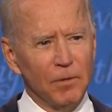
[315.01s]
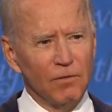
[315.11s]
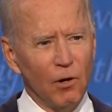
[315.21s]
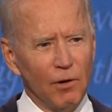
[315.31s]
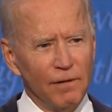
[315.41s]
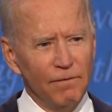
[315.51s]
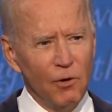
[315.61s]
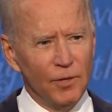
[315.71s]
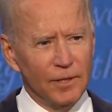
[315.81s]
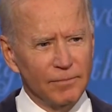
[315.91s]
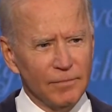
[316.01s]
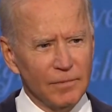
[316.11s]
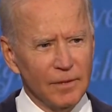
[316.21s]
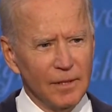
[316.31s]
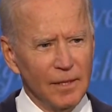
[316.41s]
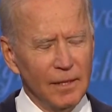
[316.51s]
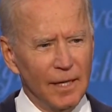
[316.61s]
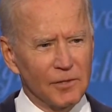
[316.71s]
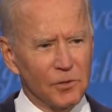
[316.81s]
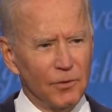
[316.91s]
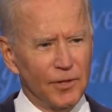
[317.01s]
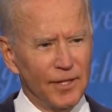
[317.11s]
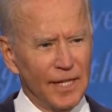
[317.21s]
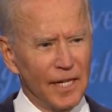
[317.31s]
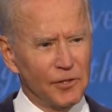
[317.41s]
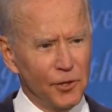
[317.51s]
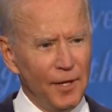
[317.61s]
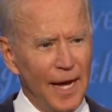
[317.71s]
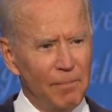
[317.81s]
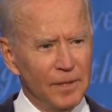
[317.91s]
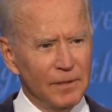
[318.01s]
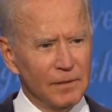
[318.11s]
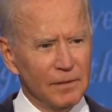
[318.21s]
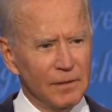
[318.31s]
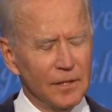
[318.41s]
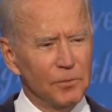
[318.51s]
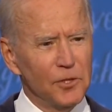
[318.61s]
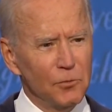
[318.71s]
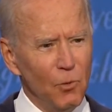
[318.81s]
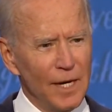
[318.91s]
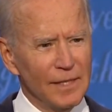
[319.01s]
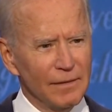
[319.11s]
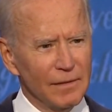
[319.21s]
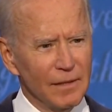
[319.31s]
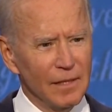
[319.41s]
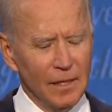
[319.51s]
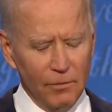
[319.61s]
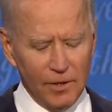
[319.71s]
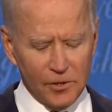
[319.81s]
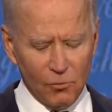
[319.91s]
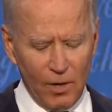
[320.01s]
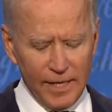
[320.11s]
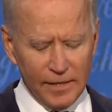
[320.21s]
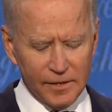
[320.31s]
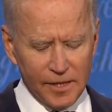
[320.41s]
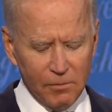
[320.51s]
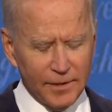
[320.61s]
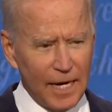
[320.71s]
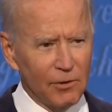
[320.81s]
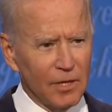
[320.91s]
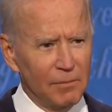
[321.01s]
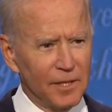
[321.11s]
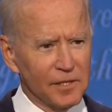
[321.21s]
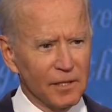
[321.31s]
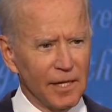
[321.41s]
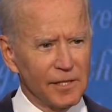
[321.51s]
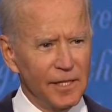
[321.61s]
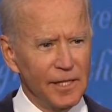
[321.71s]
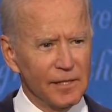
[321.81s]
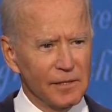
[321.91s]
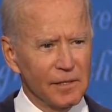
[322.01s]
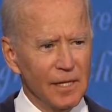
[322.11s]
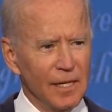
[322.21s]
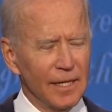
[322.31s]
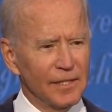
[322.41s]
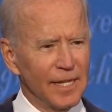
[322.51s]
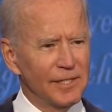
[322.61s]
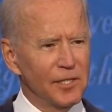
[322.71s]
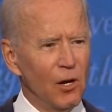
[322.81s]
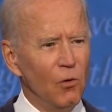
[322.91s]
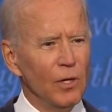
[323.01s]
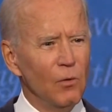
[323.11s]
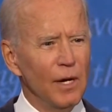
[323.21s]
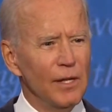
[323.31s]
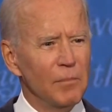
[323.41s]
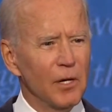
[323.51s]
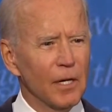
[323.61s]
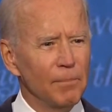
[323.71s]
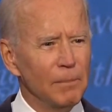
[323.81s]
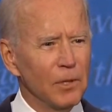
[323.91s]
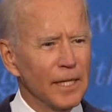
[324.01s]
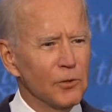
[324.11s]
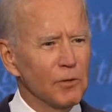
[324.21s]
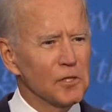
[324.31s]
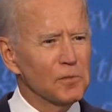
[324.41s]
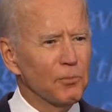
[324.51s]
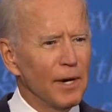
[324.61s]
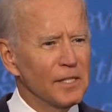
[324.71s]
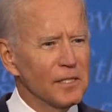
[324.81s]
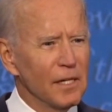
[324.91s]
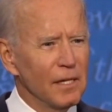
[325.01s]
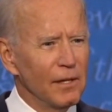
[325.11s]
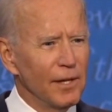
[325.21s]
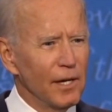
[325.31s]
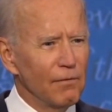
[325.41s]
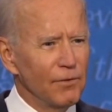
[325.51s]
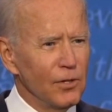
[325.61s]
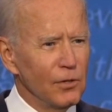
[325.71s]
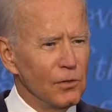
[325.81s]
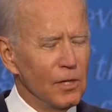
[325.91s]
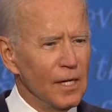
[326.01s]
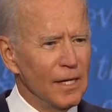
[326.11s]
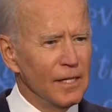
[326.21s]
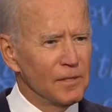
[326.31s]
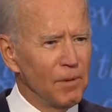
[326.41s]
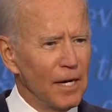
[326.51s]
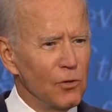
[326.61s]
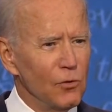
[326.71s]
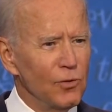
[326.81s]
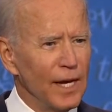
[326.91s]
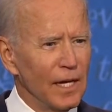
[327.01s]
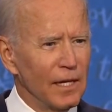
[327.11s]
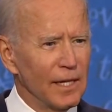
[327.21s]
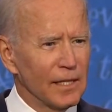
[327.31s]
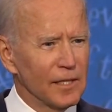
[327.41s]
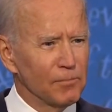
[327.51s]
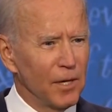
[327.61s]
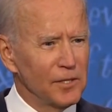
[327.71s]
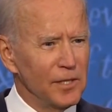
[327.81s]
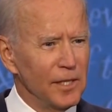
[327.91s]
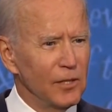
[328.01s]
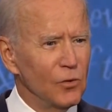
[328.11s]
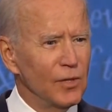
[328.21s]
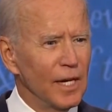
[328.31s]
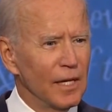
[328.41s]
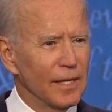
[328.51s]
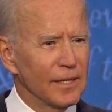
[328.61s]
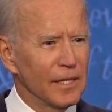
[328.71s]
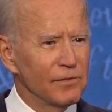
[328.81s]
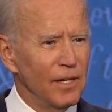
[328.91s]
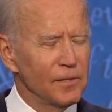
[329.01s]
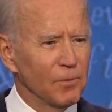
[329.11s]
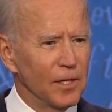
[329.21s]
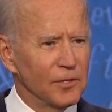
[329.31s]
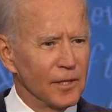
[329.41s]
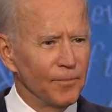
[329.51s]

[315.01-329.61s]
already voted. And so the thing that should happen is we should wait. We should wait and see what the outcome of this election is, because that's the only way the American people get to express their view is by who they elect as president and who they elect as vice president.